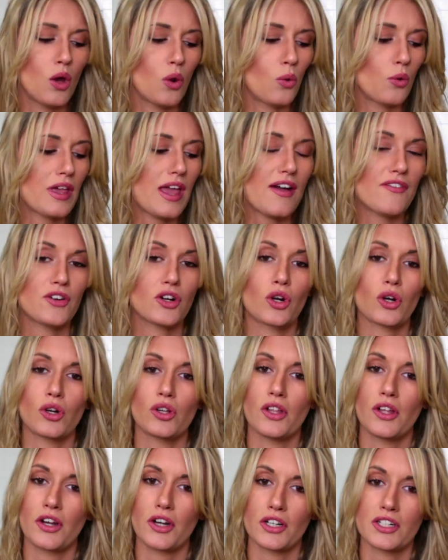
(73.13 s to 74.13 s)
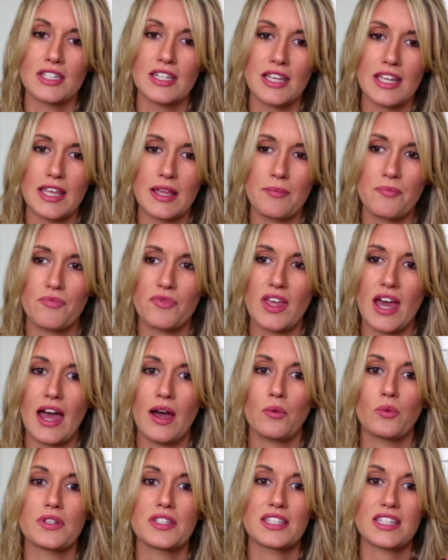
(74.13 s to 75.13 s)
We have a girl on our team
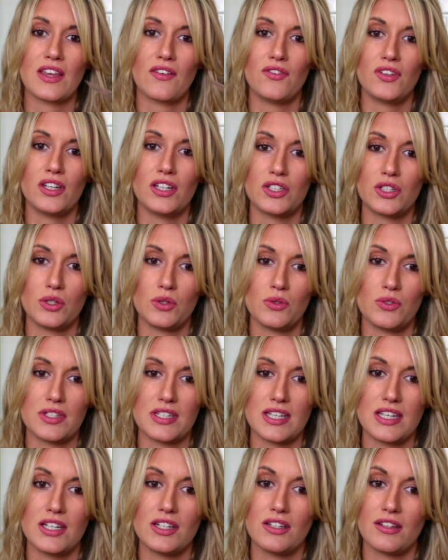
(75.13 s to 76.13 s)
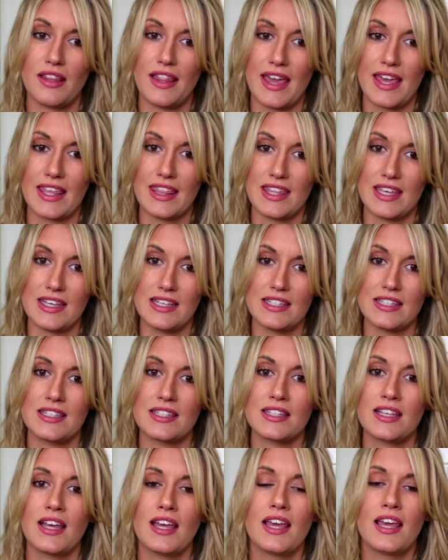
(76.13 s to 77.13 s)
that was given a tuzi like
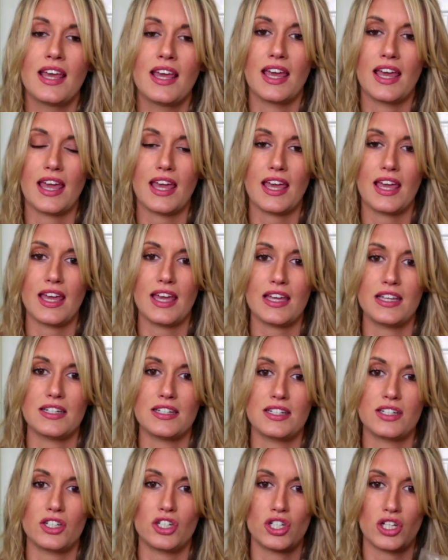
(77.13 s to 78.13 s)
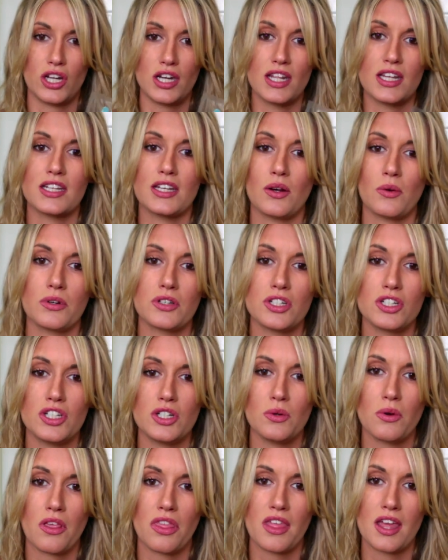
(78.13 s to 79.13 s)
this and she didn't know what to
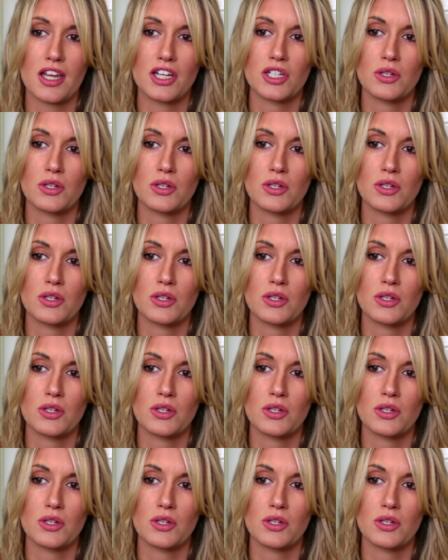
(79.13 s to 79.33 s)
do with it.